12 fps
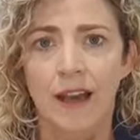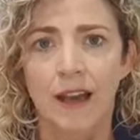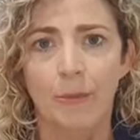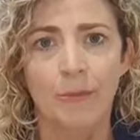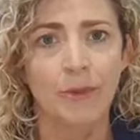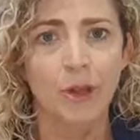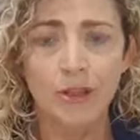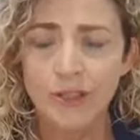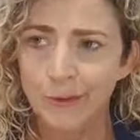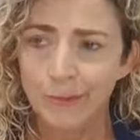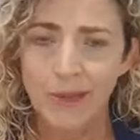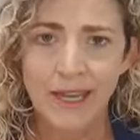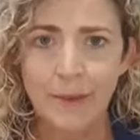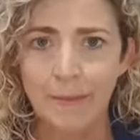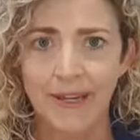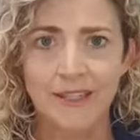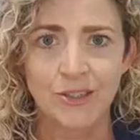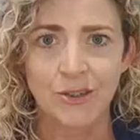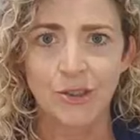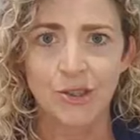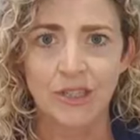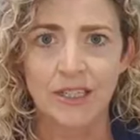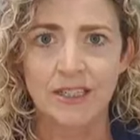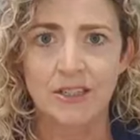lots of plant-based
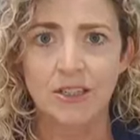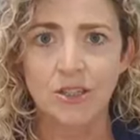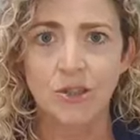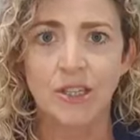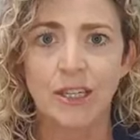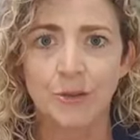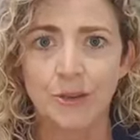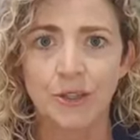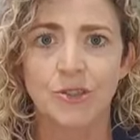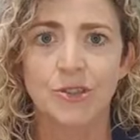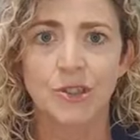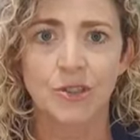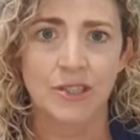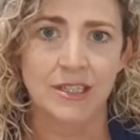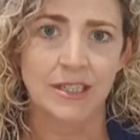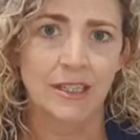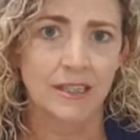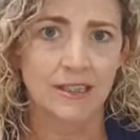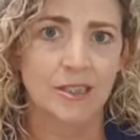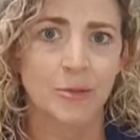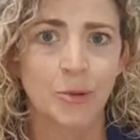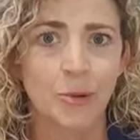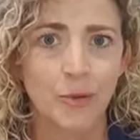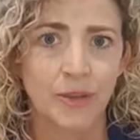nutrients so that you get all those nutrients that are going to
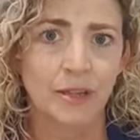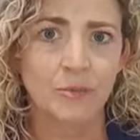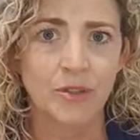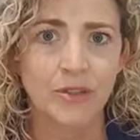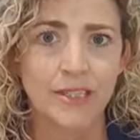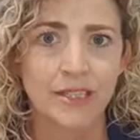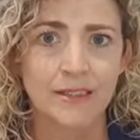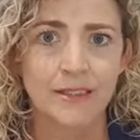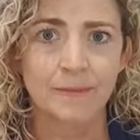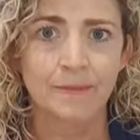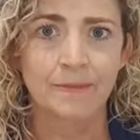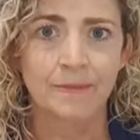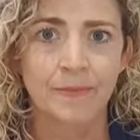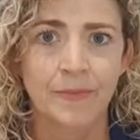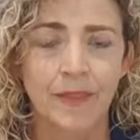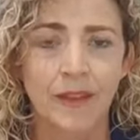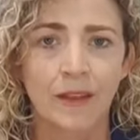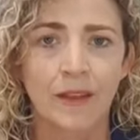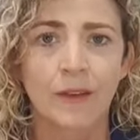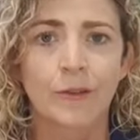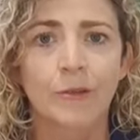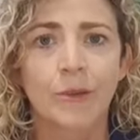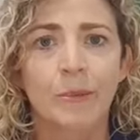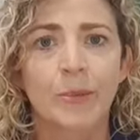support the immune system.
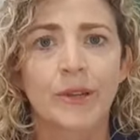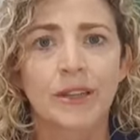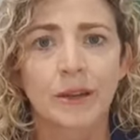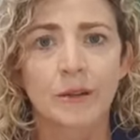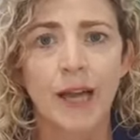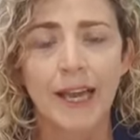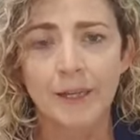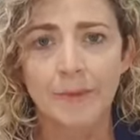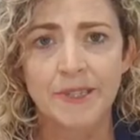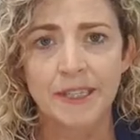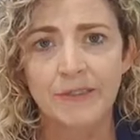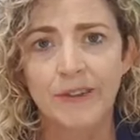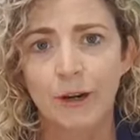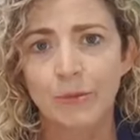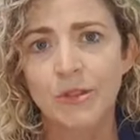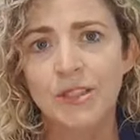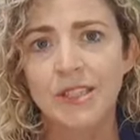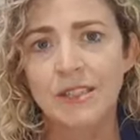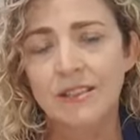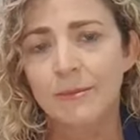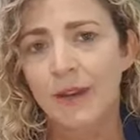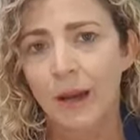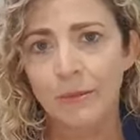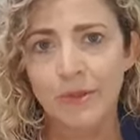Remembering that 80% of our immune
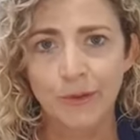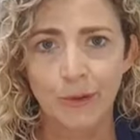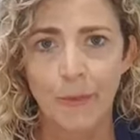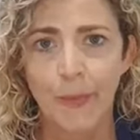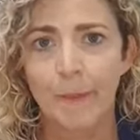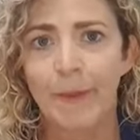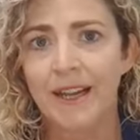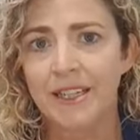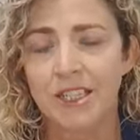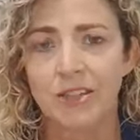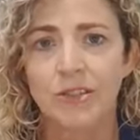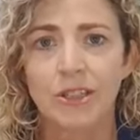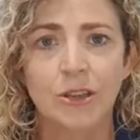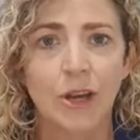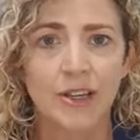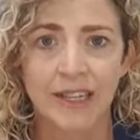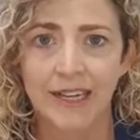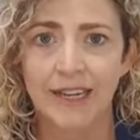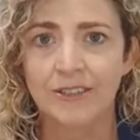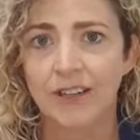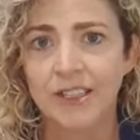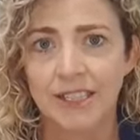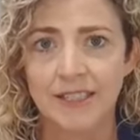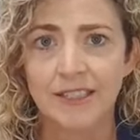system comes from the bacterial load in our
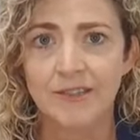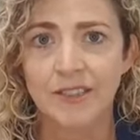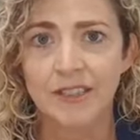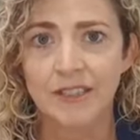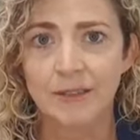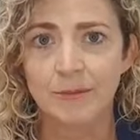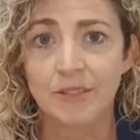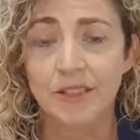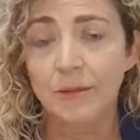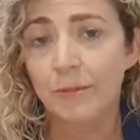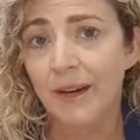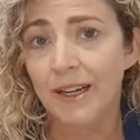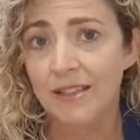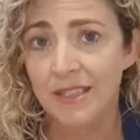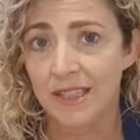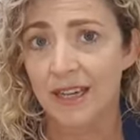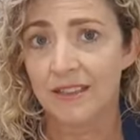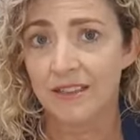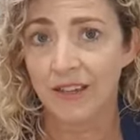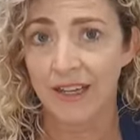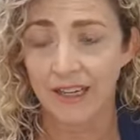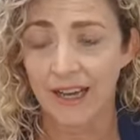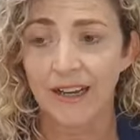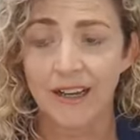digestive system. So the bugs in
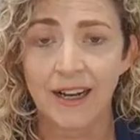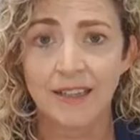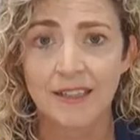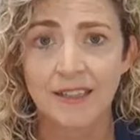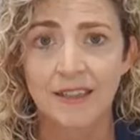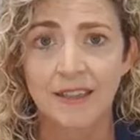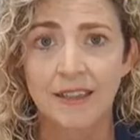our gut,